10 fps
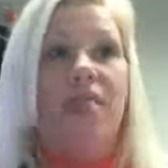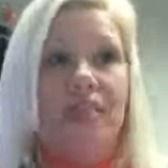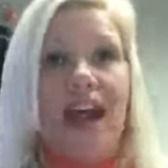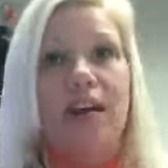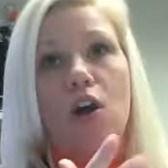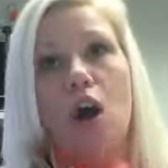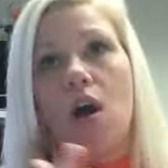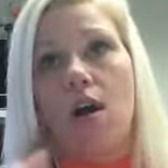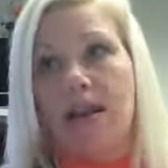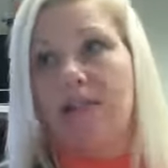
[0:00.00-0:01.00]
that
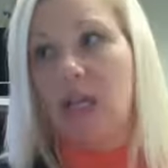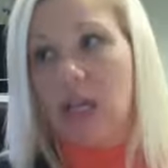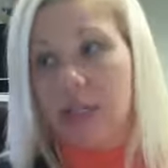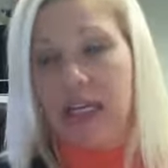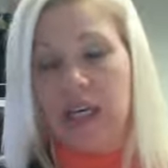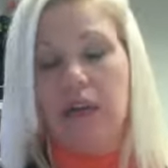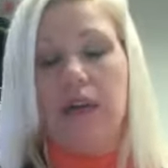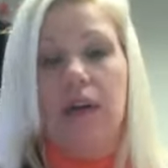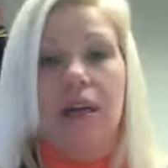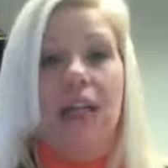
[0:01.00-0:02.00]
car is clean,
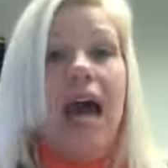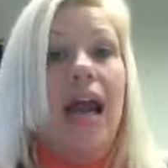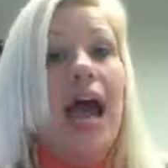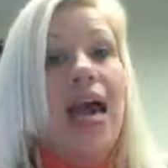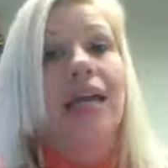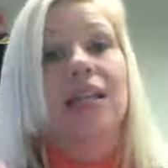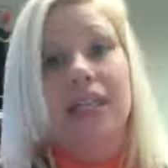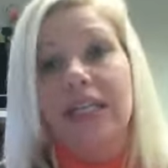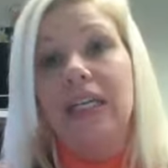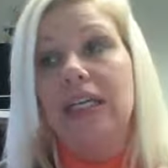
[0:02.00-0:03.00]
not I
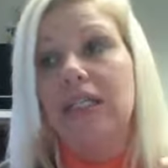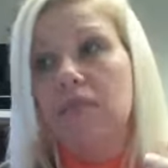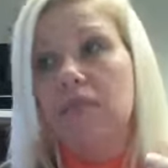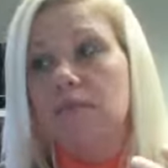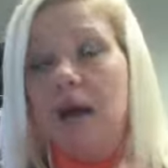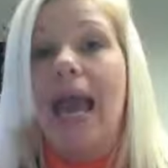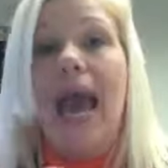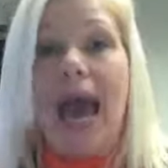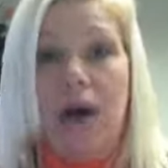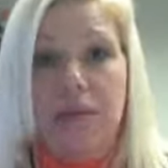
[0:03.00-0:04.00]
clean my
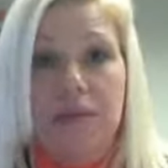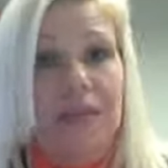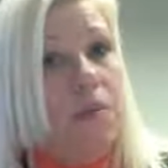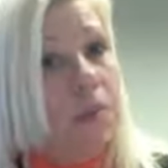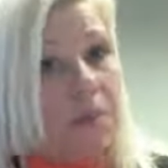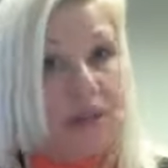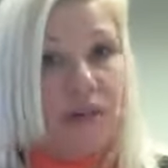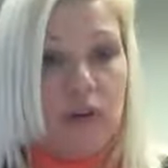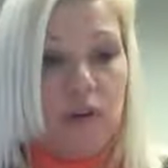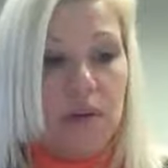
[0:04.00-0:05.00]
house. That would be the
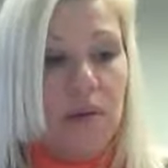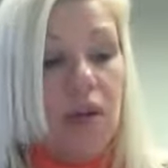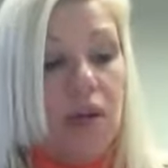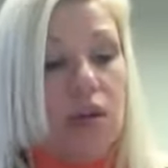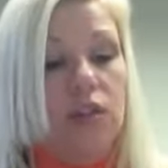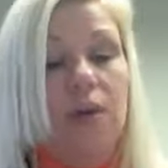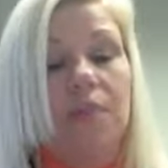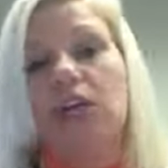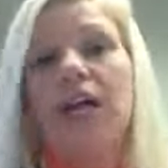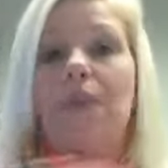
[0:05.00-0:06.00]
verb. So
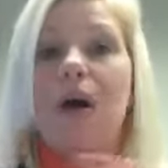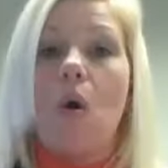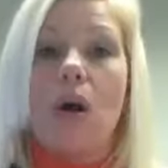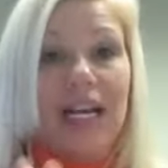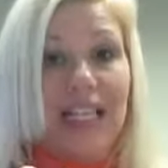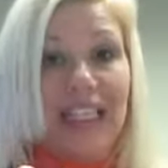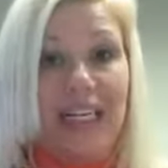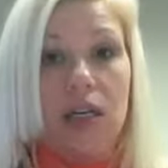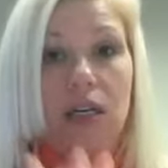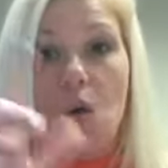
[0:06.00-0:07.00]
I'm talking about
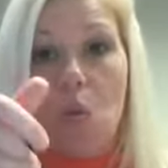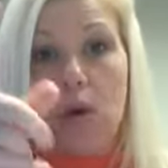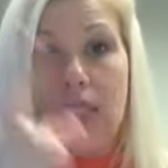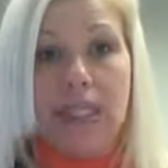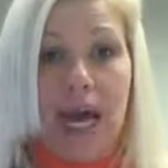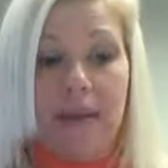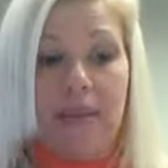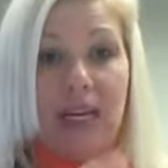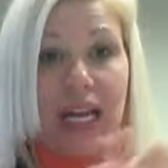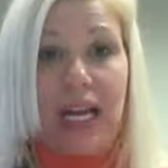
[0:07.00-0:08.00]
clean, one
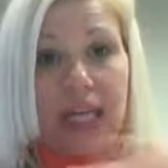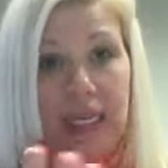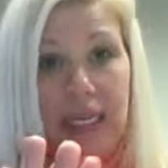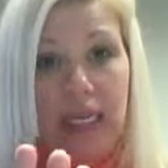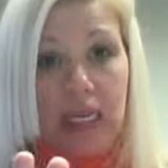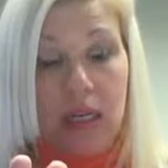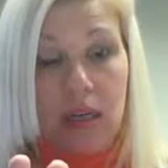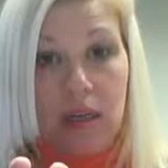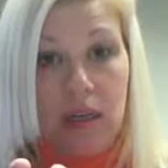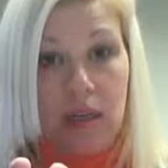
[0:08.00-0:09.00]
time, clean.
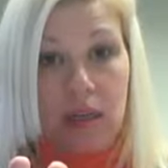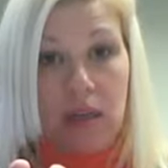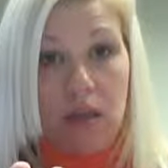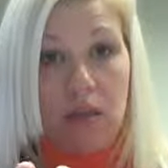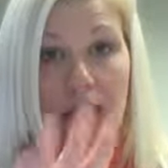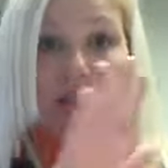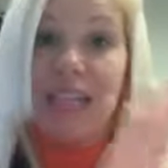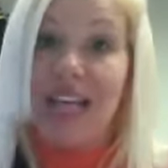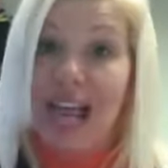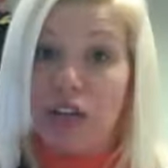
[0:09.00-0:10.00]
That's
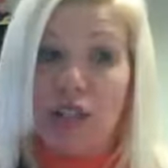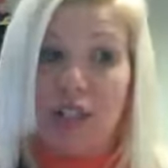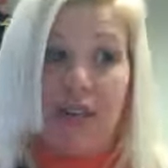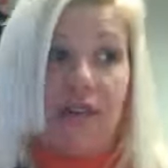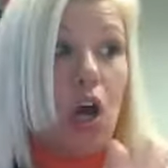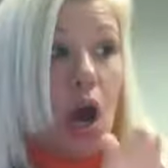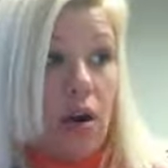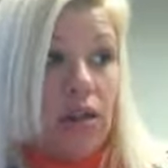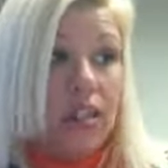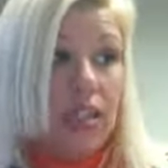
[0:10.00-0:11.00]
the adjective. The
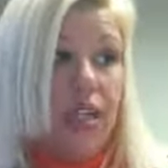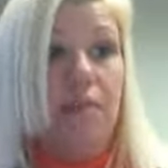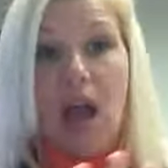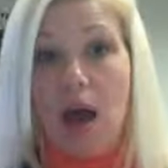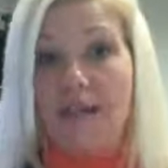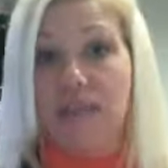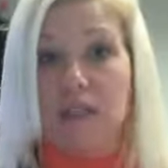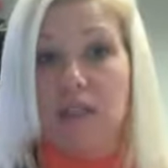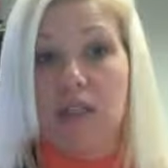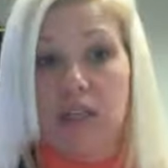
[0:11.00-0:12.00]
car is clean, my
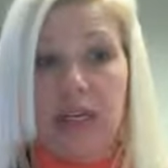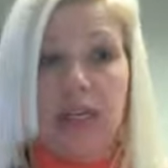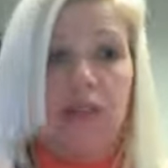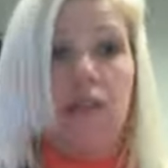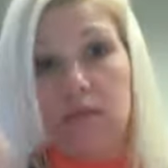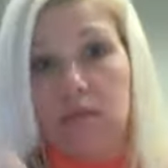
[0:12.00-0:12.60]
office is clean,